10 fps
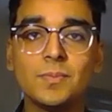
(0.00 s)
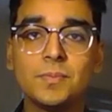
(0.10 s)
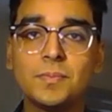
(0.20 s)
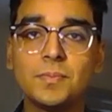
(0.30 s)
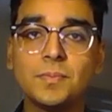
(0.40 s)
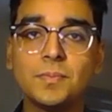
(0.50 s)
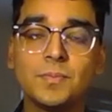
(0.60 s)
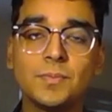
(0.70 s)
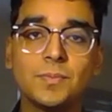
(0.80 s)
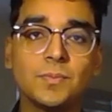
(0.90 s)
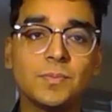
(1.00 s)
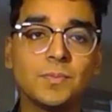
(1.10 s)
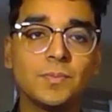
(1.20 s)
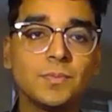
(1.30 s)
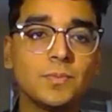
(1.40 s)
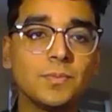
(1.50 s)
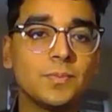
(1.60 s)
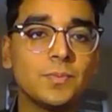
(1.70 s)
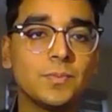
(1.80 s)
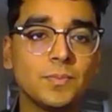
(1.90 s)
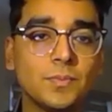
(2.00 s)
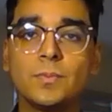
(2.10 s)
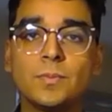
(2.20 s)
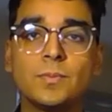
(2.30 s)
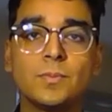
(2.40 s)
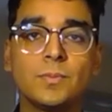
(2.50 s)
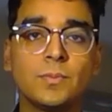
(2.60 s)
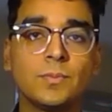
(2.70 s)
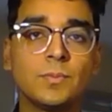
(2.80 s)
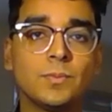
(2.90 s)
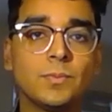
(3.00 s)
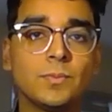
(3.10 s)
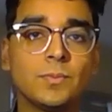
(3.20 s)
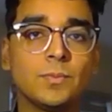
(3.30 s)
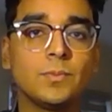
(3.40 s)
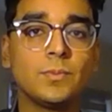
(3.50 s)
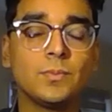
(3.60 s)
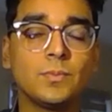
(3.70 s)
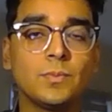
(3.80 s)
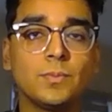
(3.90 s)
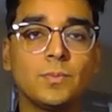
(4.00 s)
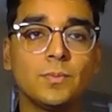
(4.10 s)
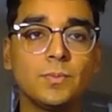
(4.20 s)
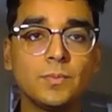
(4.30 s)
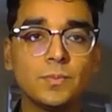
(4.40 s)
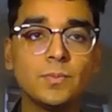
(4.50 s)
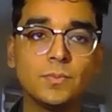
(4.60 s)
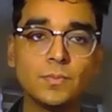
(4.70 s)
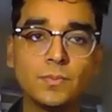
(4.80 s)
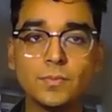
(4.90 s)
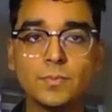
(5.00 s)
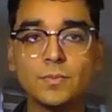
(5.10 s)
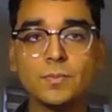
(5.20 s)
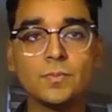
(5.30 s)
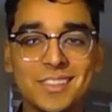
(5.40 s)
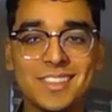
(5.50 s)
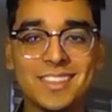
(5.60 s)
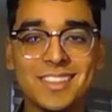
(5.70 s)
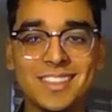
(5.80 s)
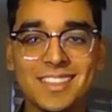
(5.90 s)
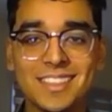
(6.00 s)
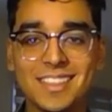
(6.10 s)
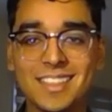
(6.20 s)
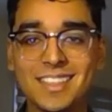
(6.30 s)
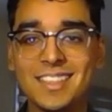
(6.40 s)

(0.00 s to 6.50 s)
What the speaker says: This person isn't speaking.